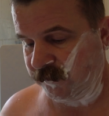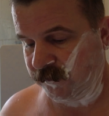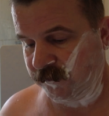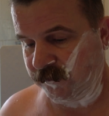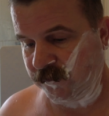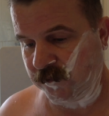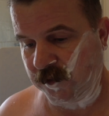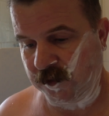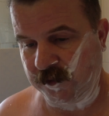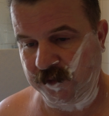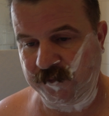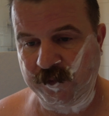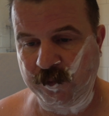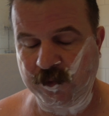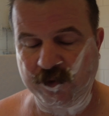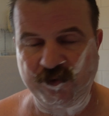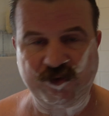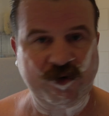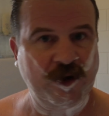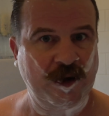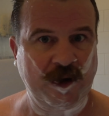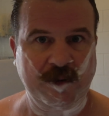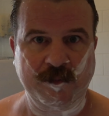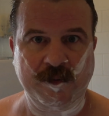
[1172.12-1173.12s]
well, if you
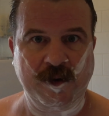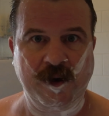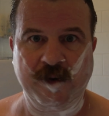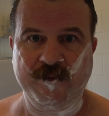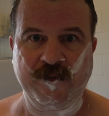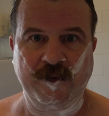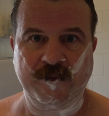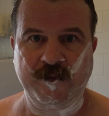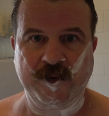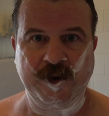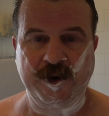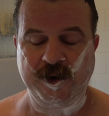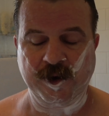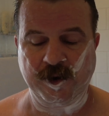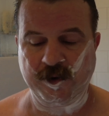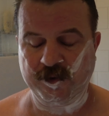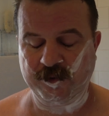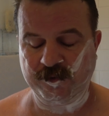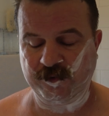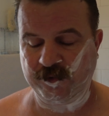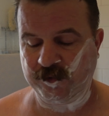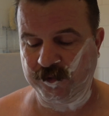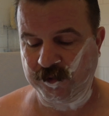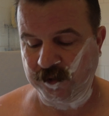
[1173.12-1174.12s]
watched any of my other
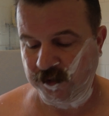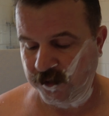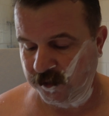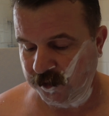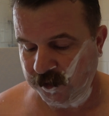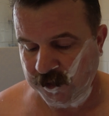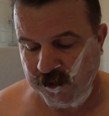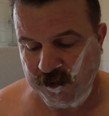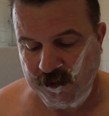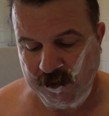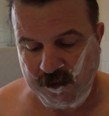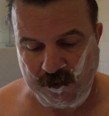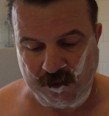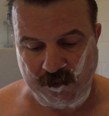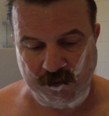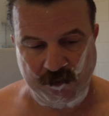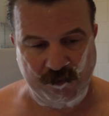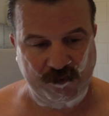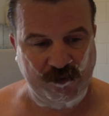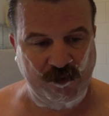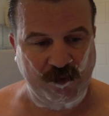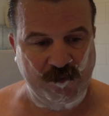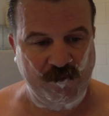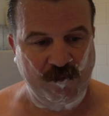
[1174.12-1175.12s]
videos,
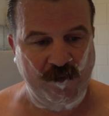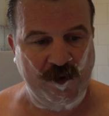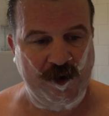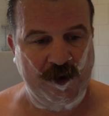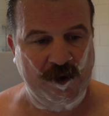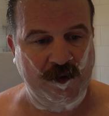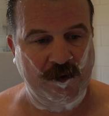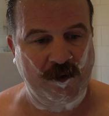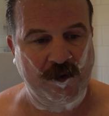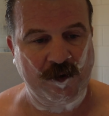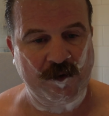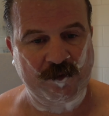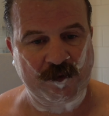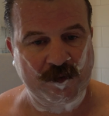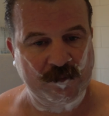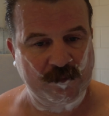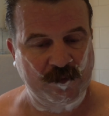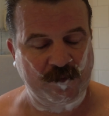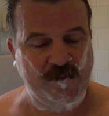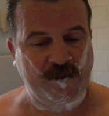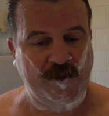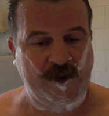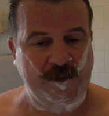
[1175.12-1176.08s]
you'll soon realise that my